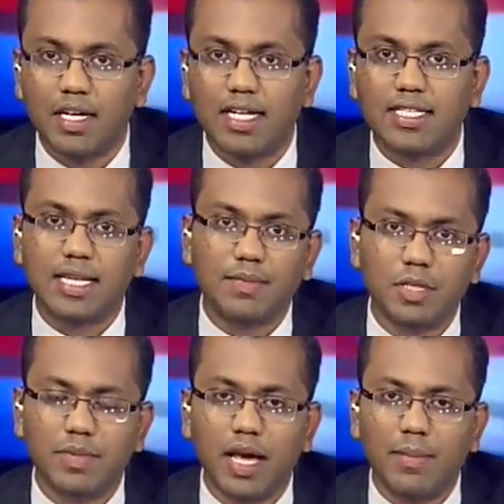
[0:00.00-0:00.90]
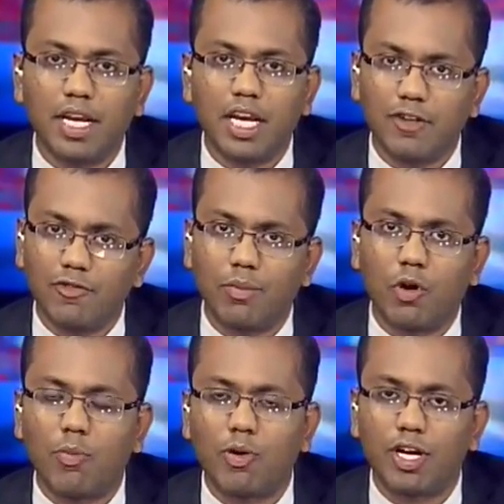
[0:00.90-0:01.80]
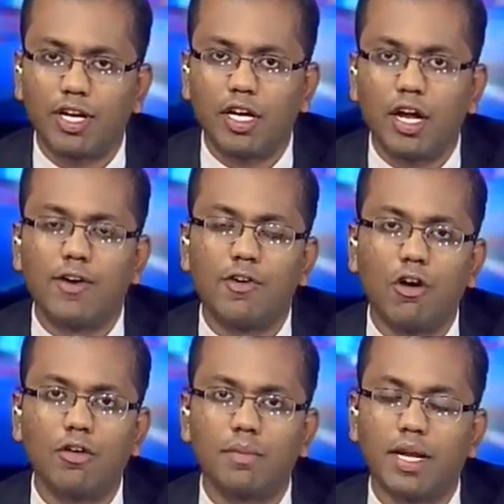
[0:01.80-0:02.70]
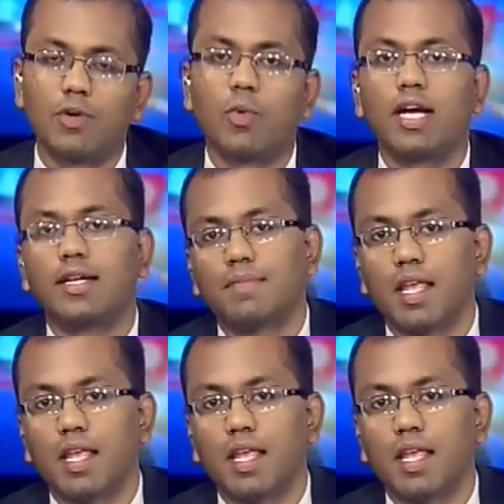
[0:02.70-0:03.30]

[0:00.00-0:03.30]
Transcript: It seems to be emanating from corporate India and not men in white.